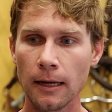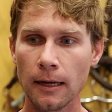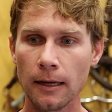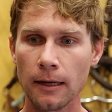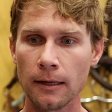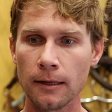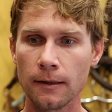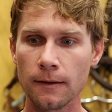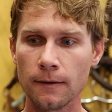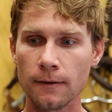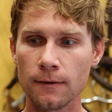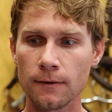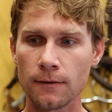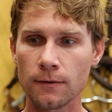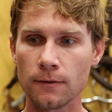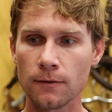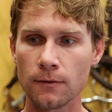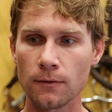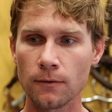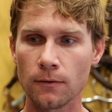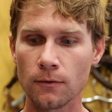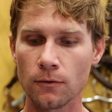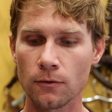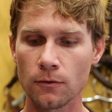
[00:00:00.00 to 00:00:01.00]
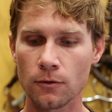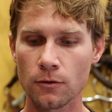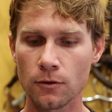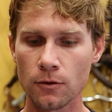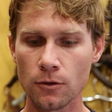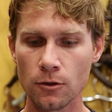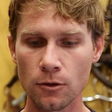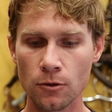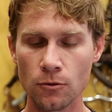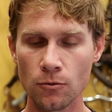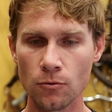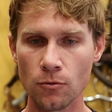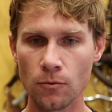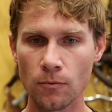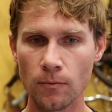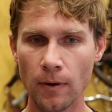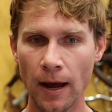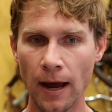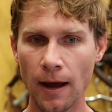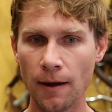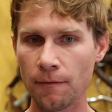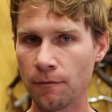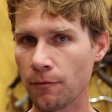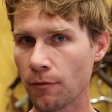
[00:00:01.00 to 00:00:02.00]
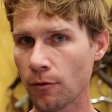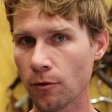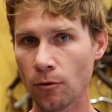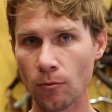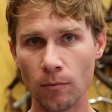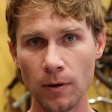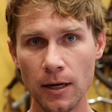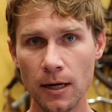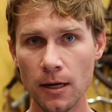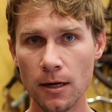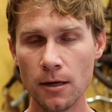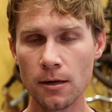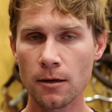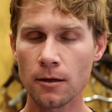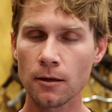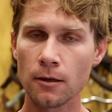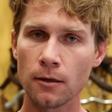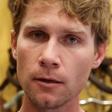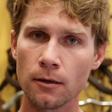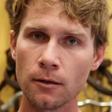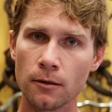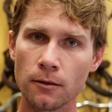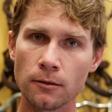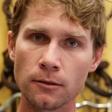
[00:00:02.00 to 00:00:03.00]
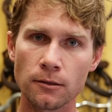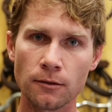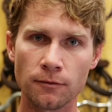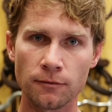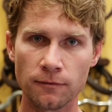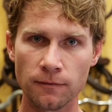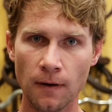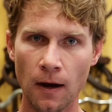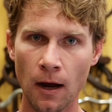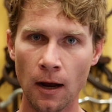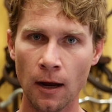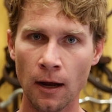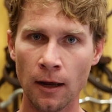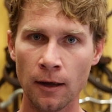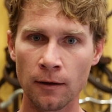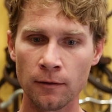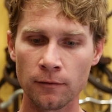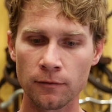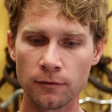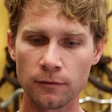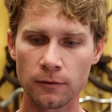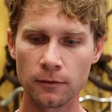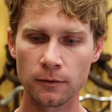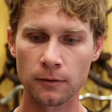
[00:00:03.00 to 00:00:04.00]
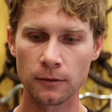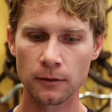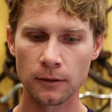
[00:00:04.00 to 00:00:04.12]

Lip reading: is to have 3 to 5